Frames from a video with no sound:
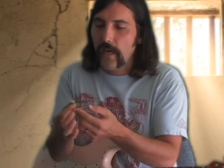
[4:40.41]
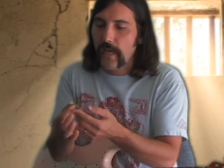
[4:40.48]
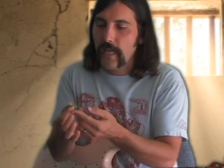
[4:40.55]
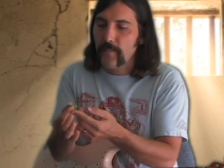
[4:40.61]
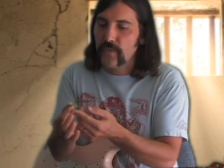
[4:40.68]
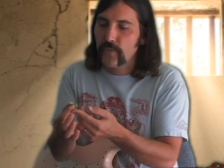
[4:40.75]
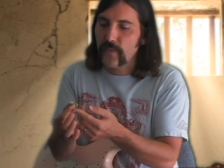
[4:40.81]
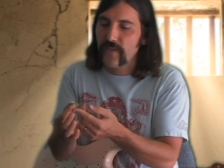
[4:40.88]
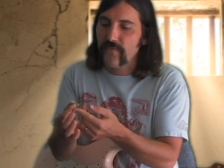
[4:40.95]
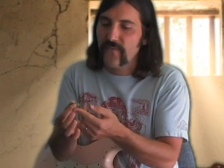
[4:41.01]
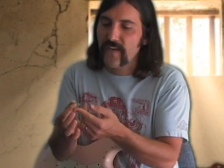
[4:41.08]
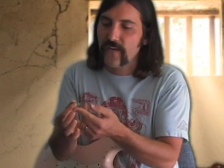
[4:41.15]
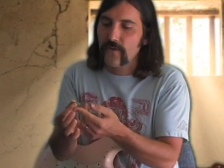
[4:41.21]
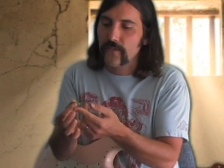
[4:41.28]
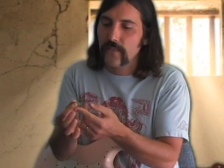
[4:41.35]
in between
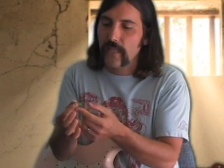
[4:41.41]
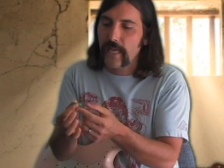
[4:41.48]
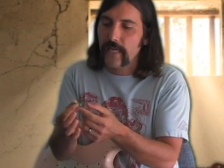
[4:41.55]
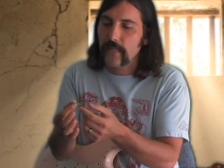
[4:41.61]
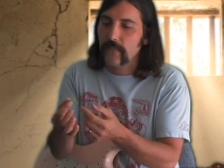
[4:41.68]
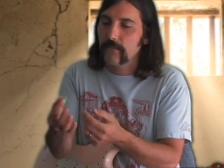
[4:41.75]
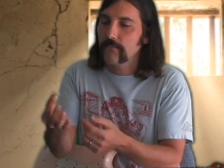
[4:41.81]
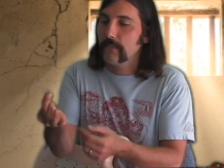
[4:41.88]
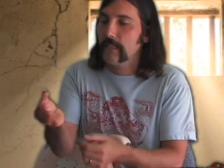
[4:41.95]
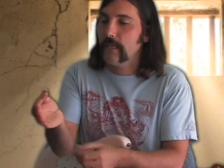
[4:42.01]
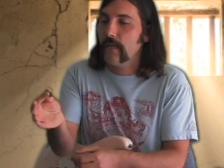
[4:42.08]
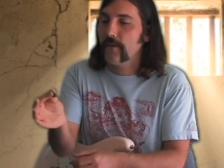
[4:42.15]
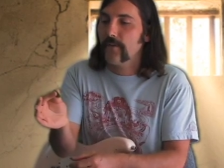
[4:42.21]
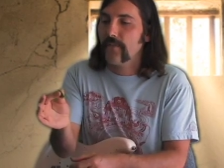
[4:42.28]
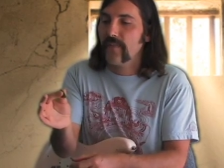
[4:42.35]
fingers, like
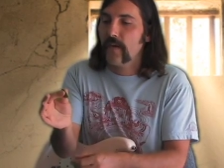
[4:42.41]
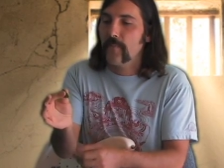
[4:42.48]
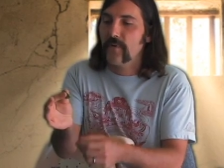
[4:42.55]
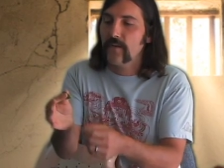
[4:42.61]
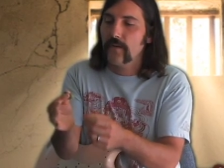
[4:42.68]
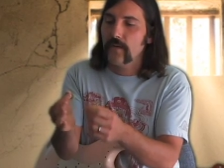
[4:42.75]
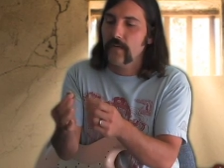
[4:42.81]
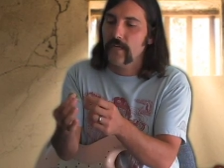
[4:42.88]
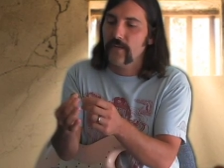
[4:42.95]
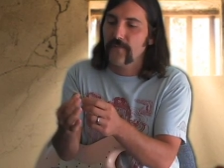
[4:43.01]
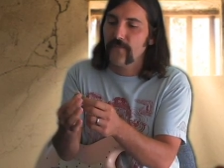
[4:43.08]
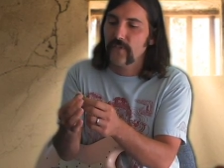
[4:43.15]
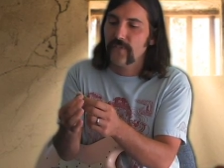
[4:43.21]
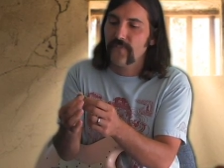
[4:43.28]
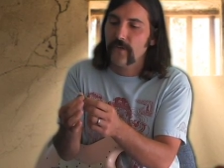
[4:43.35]
your thumb and your
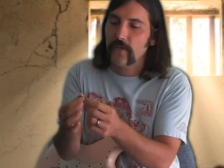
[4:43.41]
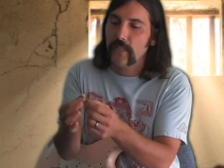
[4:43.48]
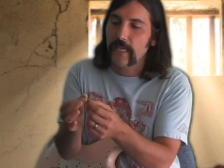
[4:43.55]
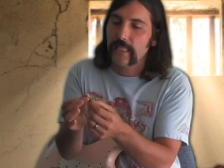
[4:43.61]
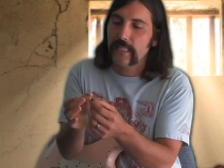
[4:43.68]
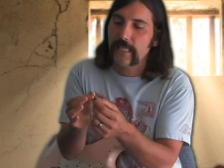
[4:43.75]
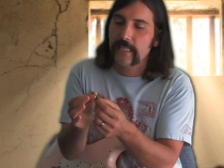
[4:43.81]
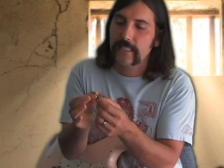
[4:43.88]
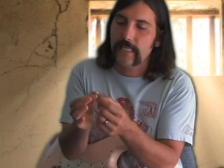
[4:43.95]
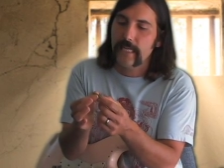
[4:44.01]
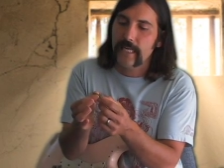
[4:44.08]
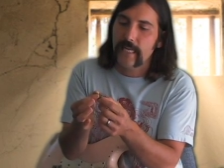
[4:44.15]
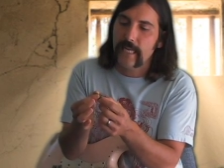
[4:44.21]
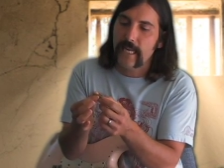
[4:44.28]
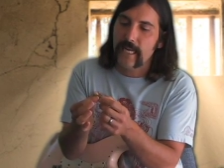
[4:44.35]
first finger, like this,
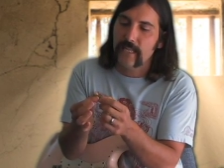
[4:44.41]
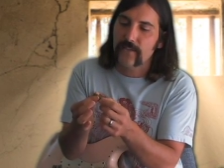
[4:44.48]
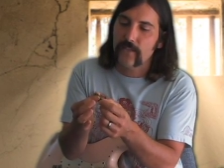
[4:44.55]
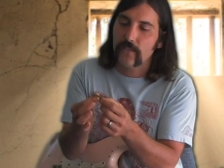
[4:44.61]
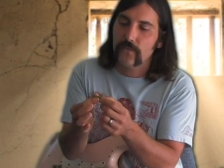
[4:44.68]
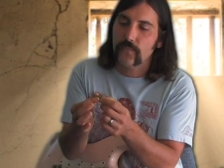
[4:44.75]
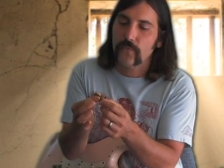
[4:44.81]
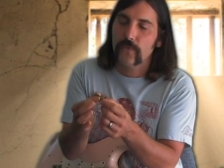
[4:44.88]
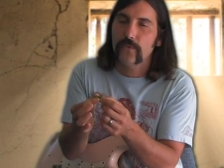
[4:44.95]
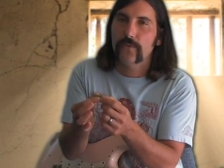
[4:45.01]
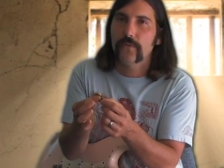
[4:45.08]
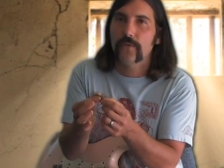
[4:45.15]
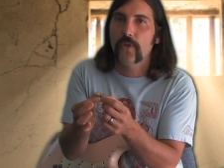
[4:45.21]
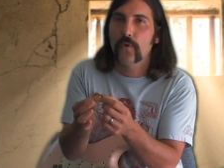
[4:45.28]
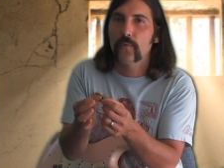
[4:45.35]
and there's
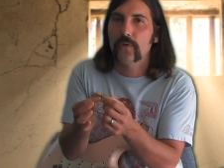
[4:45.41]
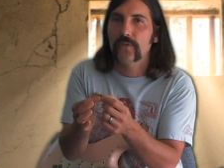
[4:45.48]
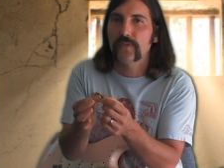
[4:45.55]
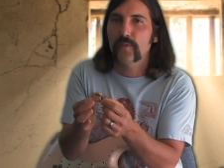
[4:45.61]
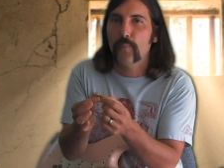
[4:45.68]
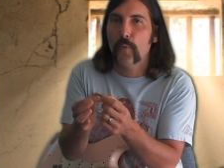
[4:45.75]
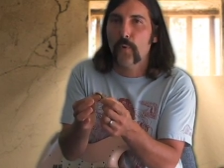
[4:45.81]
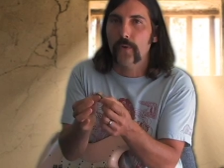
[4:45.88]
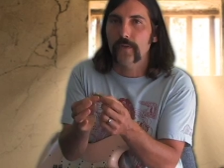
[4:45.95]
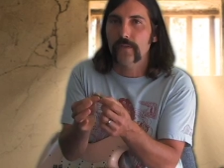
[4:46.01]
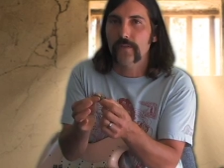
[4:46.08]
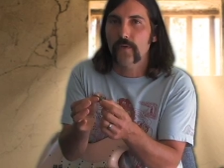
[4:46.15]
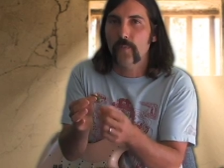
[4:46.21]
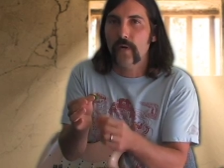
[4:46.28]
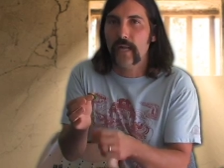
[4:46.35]
no real
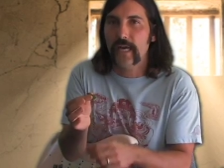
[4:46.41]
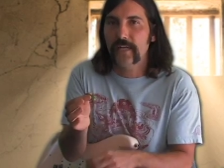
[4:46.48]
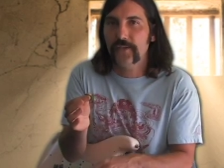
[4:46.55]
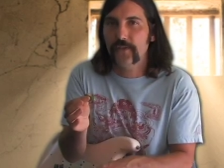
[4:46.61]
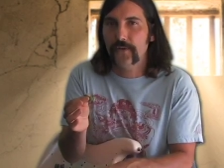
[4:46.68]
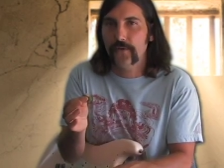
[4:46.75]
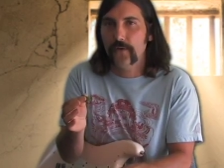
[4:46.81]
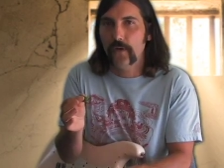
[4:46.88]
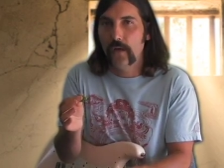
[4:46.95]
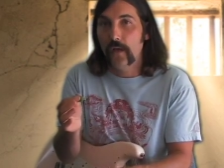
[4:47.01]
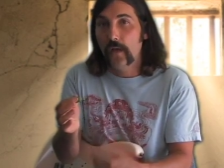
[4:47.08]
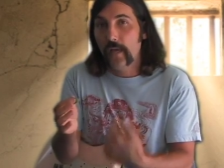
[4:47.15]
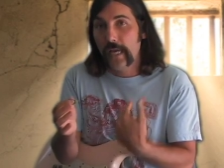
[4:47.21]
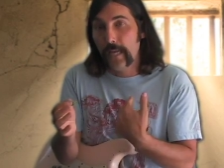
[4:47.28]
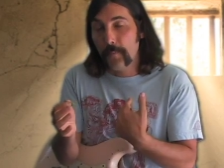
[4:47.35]
support. So what I do
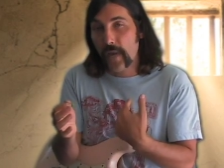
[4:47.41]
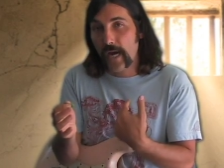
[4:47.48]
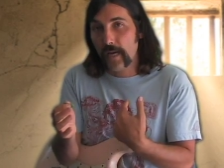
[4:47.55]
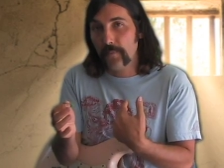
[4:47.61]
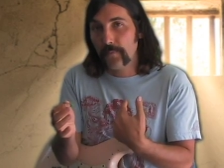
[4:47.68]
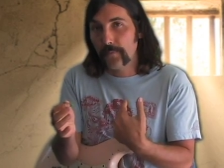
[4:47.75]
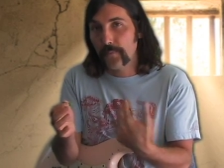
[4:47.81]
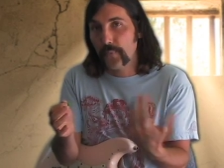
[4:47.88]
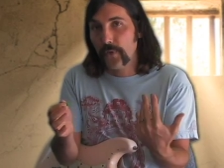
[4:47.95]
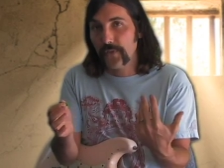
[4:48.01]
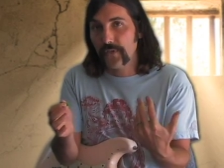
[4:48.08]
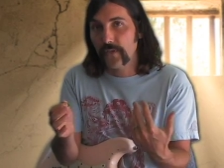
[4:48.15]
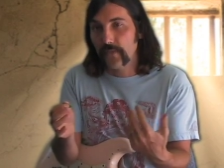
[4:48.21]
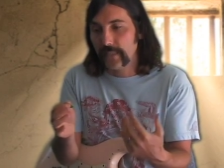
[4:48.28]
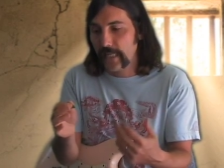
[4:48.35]
in my
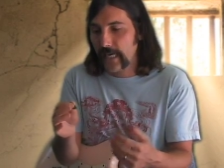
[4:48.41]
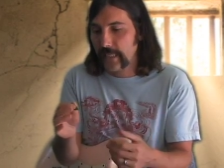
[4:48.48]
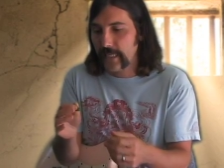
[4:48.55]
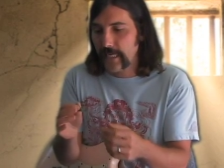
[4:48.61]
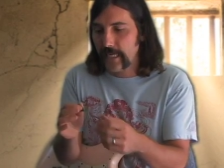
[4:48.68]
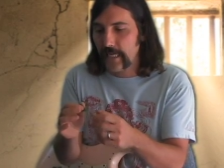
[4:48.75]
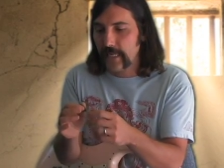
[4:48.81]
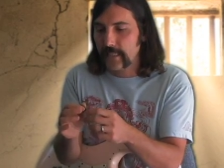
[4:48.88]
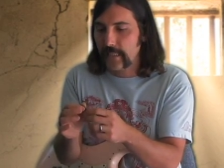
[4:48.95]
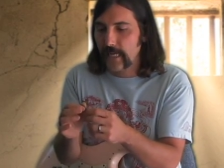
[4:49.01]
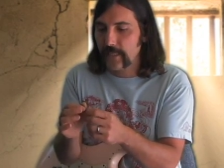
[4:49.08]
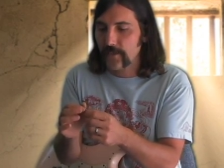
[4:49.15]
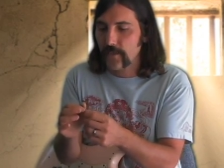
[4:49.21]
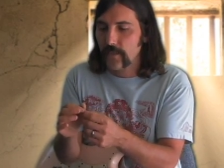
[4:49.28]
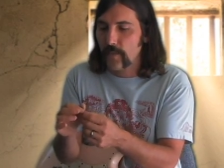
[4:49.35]
personal technique is
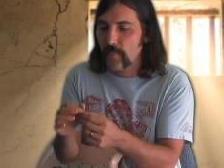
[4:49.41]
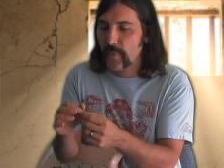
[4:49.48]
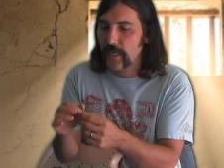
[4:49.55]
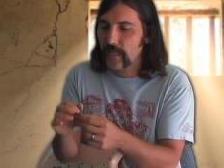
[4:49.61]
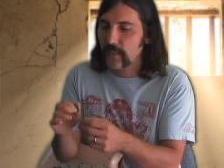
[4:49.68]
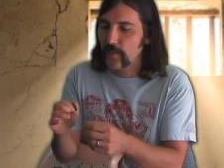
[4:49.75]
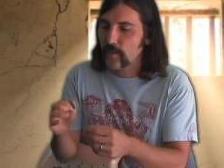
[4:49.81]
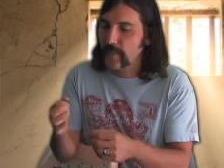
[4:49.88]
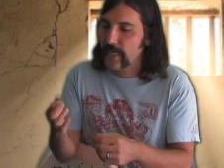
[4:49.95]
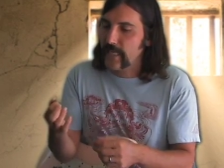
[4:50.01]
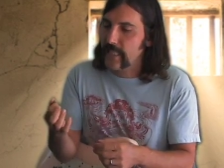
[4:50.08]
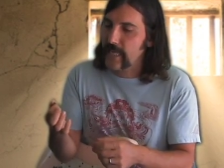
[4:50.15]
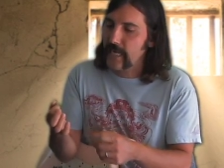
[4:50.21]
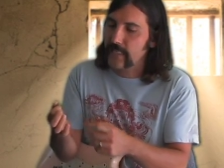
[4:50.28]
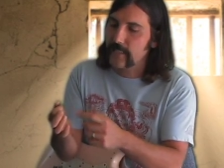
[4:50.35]
I turn the pick a little bit,
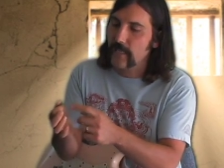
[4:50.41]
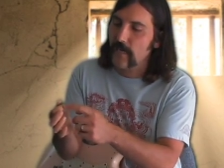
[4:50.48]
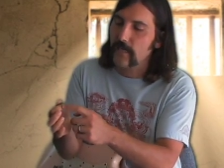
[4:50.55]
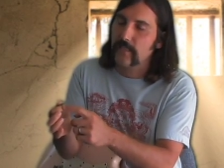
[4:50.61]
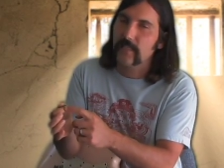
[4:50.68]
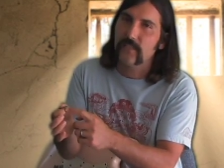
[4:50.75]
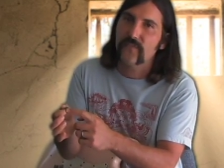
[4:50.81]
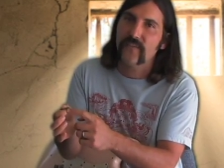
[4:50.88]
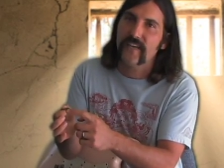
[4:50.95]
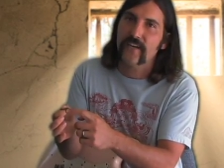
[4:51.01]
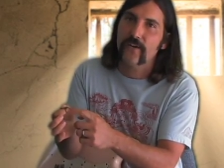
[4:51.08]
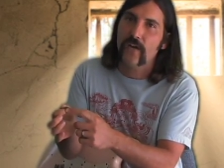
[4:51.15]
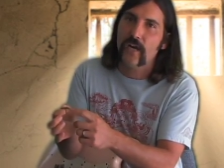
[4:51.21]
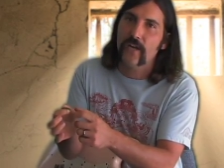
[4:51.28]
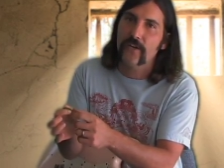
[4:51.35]
and then I tuck this
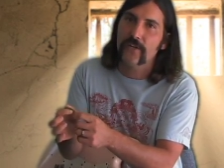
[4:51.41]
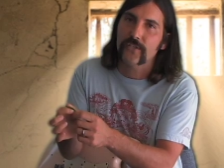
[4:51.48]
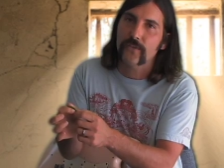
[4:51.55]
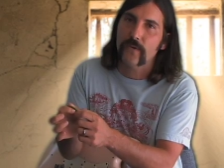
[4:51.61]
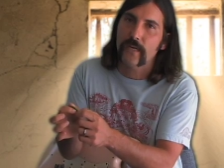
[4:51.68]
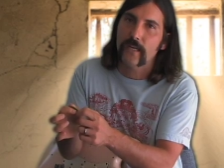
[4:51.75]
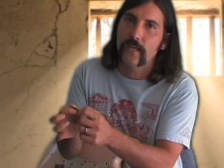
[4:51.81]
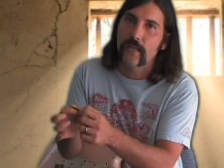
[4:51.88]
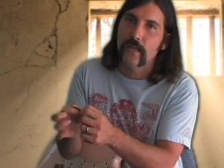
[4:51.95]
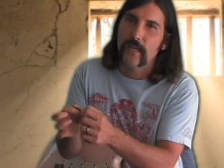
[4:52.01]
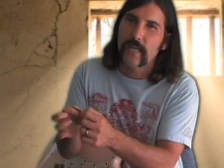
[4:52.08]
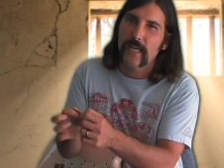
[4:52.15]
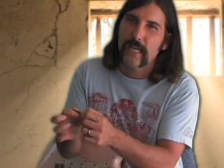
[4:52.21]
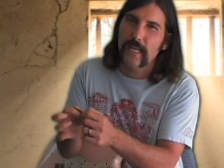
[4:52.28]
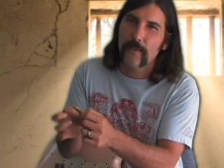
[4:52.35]
finger under, so
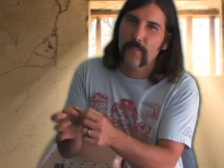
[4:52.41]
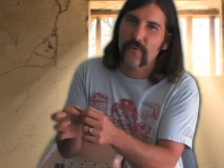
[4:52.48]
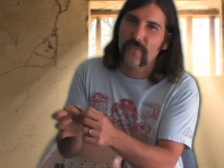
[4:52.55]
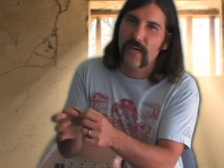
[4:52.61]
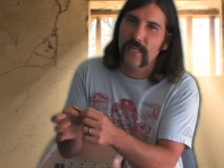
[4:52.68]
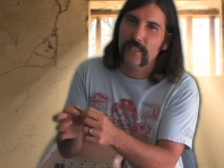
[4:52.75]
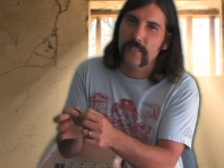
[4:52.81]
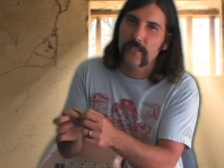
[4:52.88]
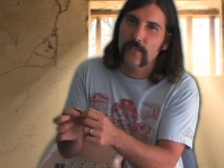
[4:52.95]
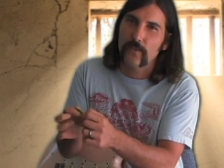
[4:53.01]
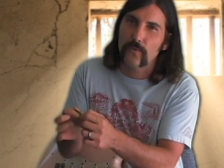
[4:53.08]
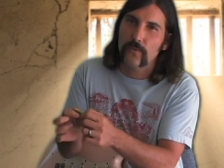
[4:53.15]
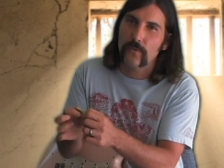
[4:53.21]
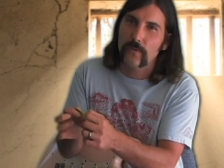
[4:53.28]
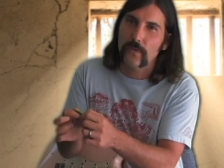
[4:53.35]
it provides a
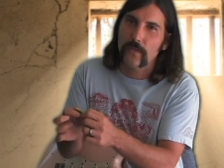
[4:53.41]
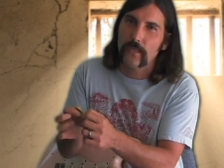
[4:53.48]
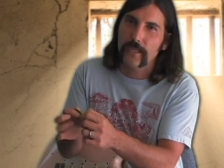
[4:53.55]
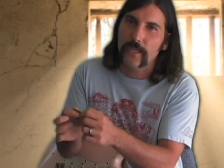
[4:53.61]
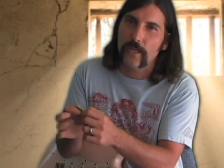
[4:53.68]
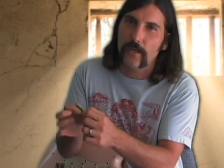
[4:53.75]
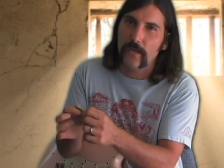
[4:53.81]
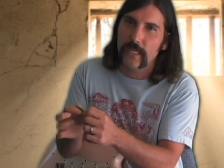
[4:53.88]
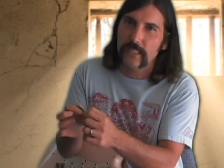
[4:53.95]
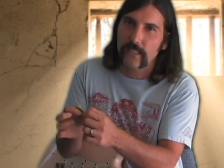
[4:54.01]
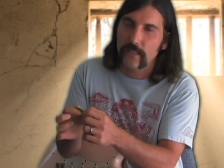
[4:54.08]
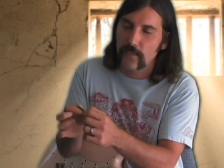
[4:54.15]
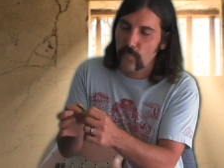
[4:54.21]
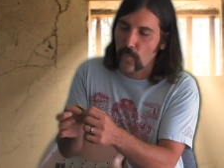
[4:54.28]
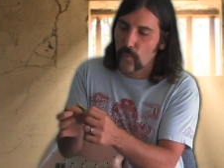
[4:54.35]
little, it's
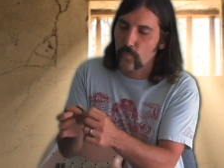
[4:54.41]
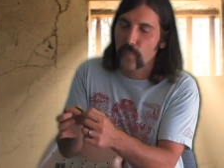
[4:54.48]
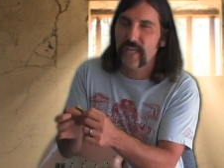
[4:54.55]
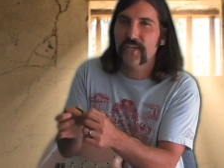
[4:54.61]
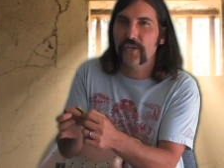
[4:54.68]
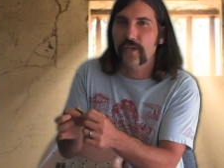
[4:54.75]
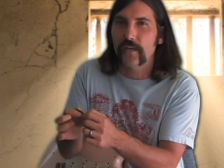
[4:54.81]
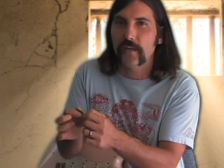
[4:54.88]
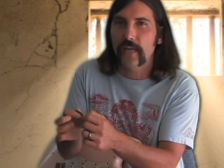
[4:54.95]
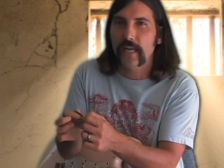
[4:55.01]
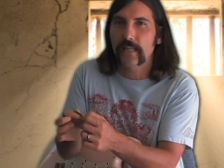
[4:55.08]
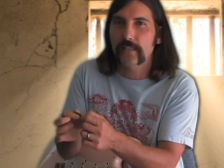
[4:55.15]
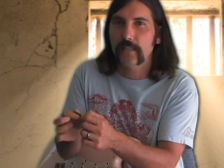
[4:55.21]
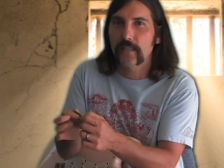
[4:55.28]
a little more rigid, and